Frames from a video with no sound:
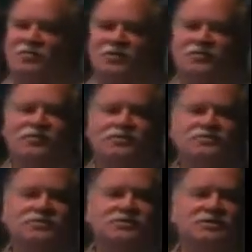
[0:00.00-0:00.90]
When you first
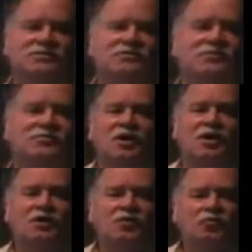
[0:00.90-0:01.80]
received him,
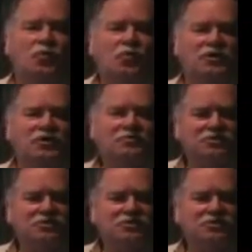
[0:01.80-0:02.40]
you wanted him.